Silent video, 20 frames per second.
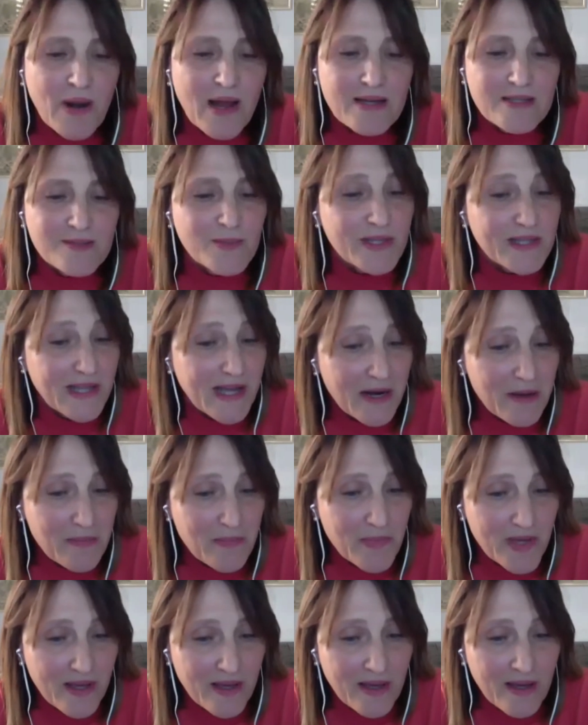plasma
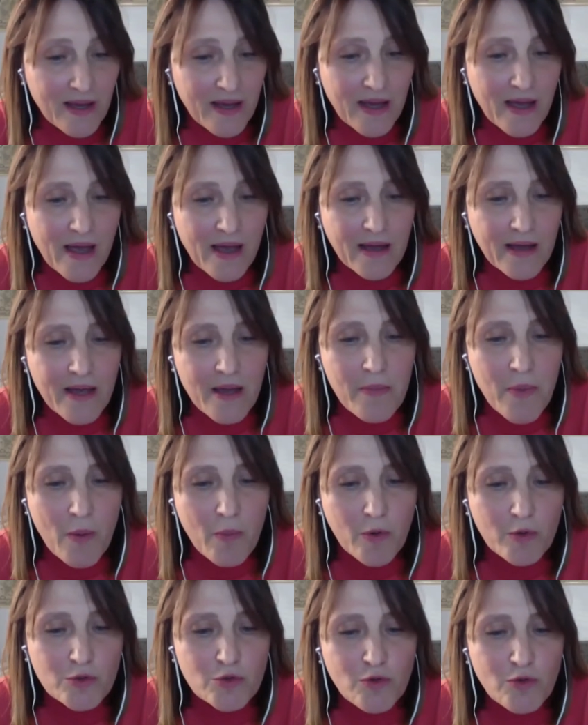therapy
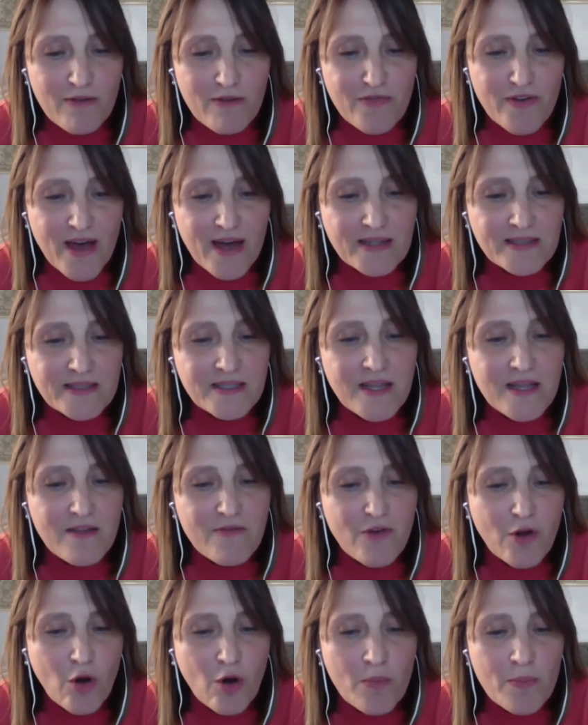capable to affect the
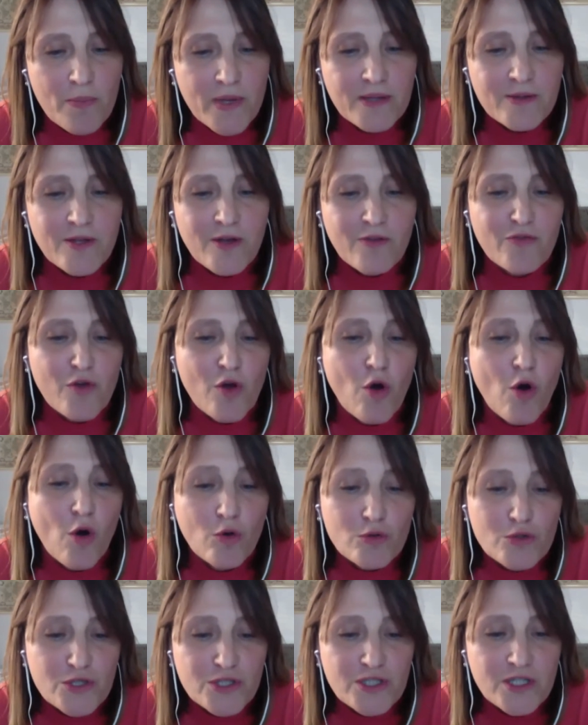development of
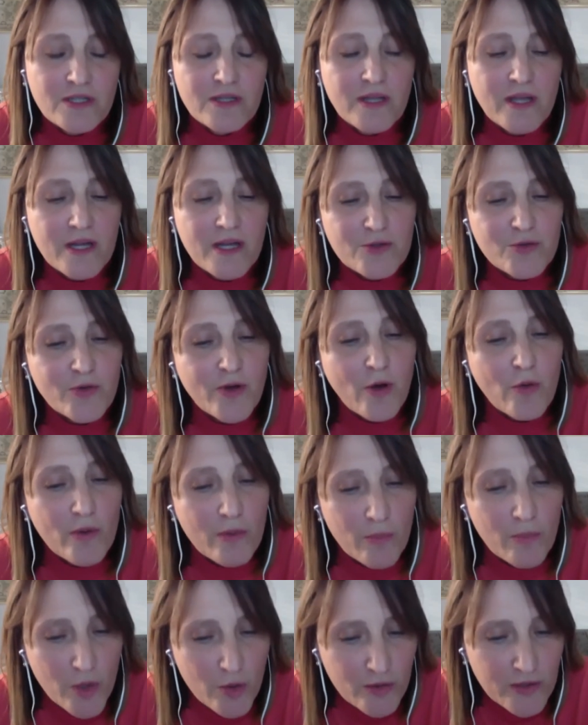host natural
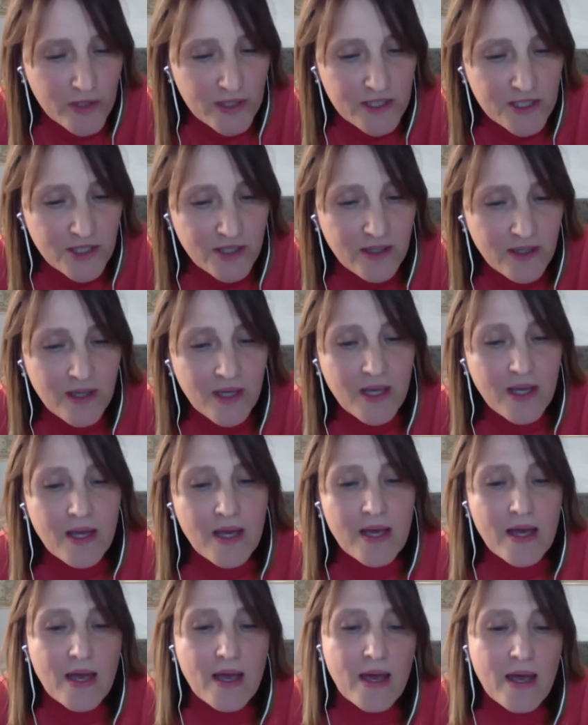immunity,
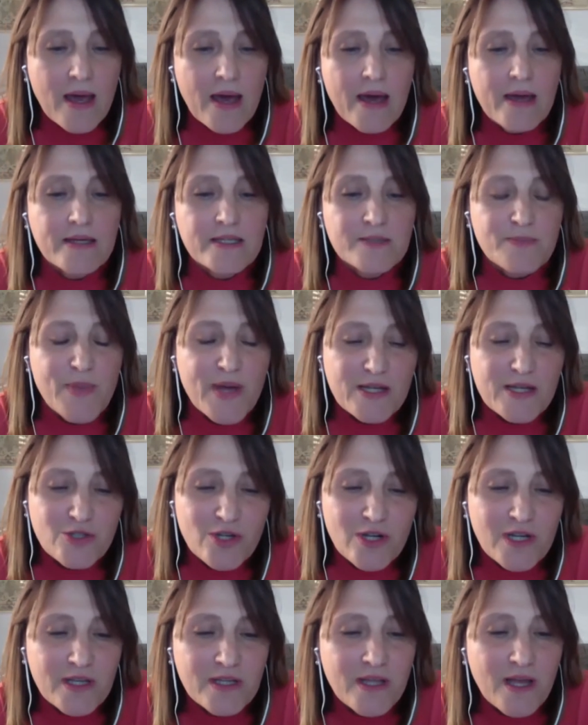
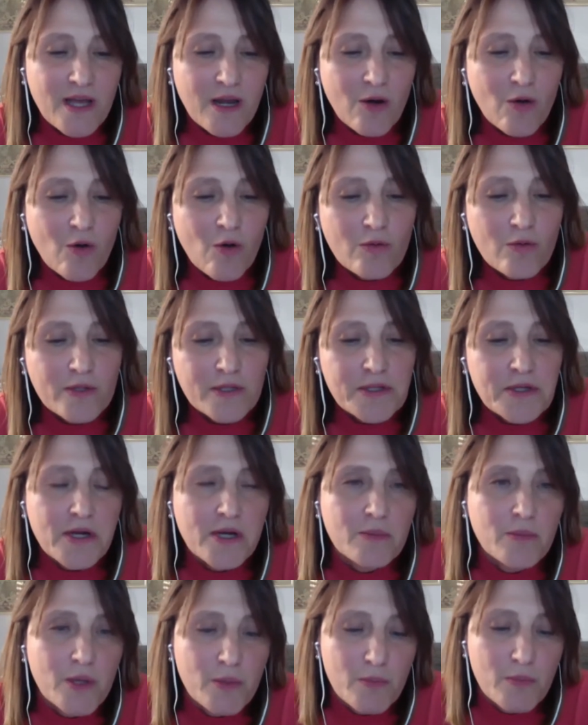especially the
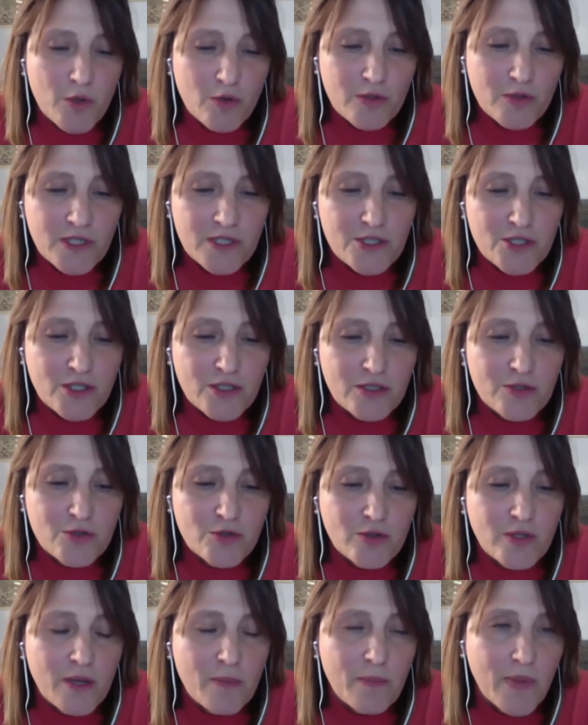long-term immunity
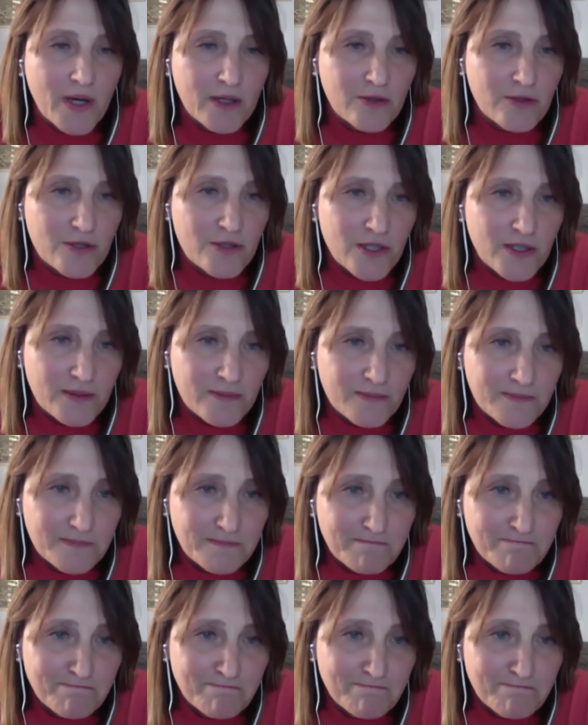to the pathogen?